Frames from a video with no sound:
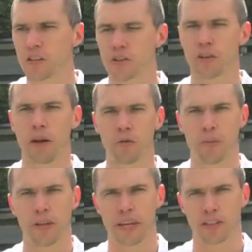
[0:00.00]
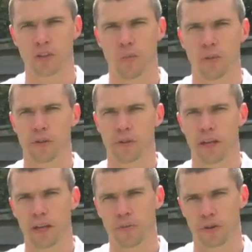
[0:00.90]
So that would be the next couple
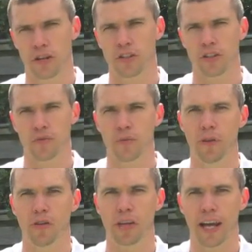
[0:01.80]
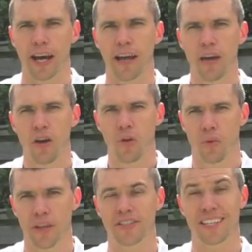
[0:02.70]
of progressions that we'd be looking at
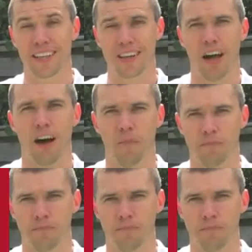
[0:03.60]
with a single arm.